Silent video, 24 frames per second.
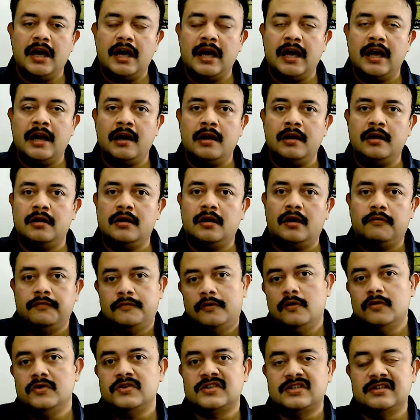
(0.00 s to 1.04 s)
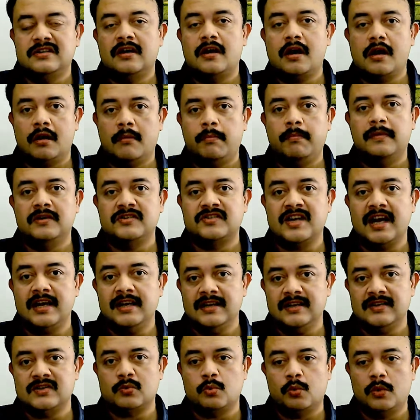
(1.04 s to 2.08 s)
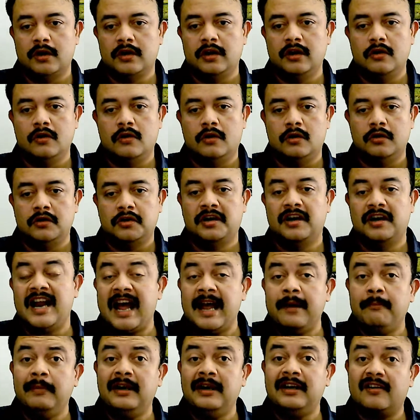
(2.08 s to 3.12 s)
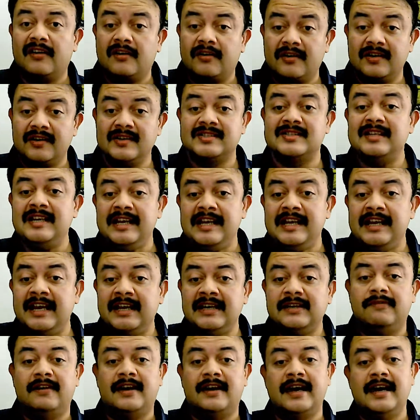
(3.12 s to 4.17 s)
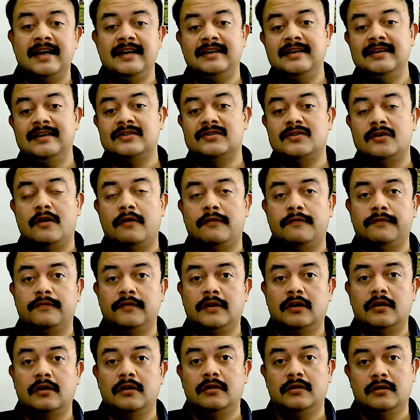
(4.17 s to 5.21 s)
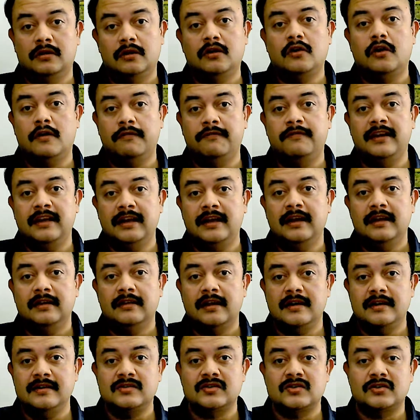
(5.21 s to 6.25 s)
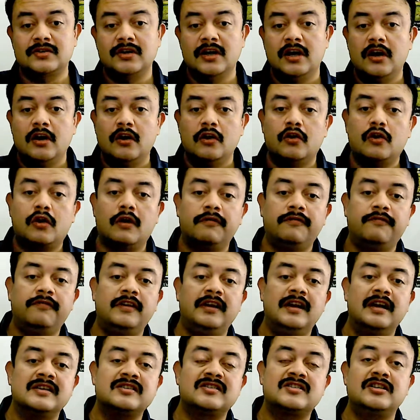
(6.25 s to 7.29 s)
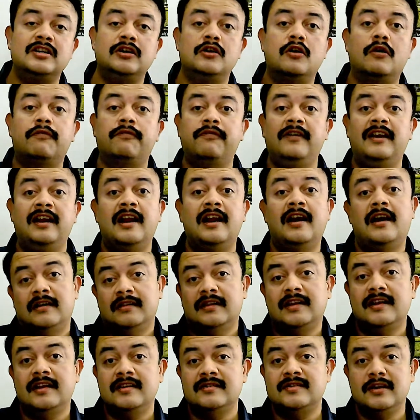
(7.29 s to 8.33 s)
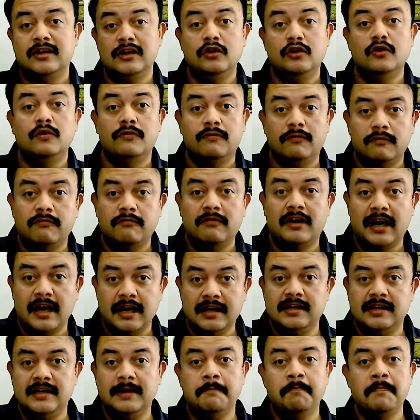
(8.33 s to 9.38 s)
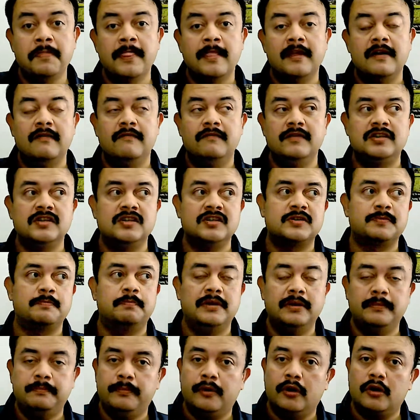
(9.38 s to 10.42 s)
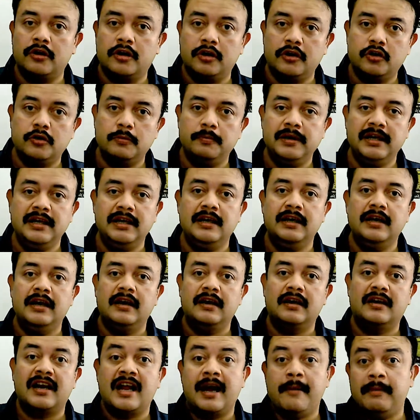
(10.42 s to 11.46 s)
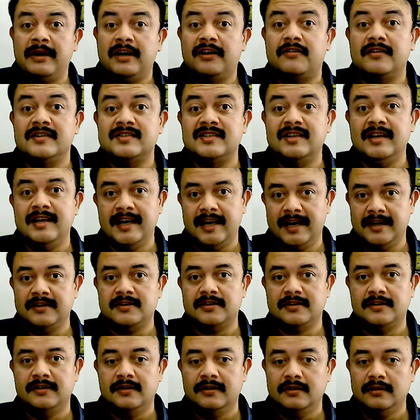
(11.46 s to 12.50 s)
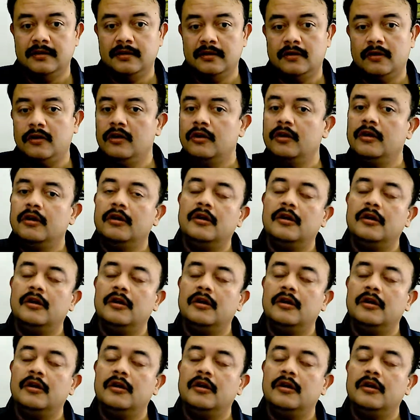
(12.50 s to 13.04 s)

And uh, of course, there are scientists working on climate resilient varieties of the, the coffee, that is Coffea stenophylla. That is a new variety which is purported to be climate resilient, you know,